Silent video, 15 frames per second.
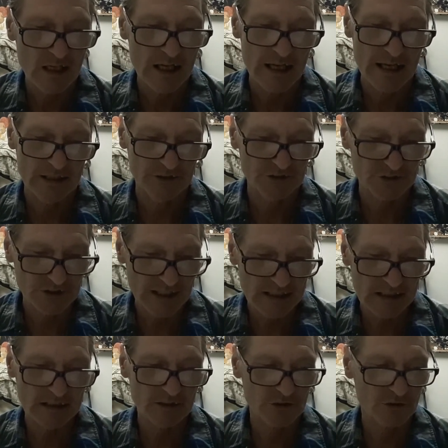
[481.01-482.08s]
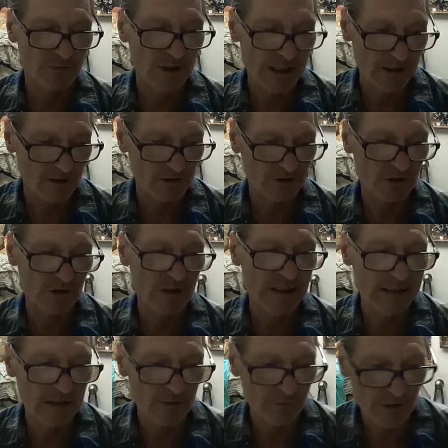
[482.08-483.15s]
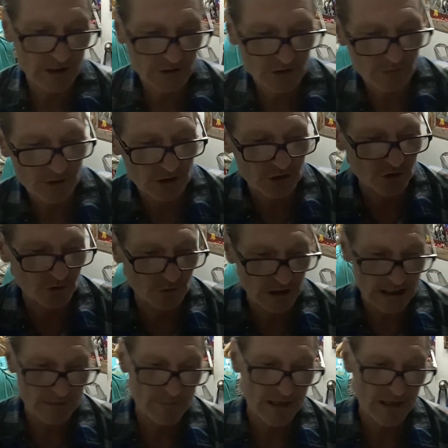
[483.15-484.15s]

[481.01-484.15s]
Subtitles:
a steadiness of character in the face of extreme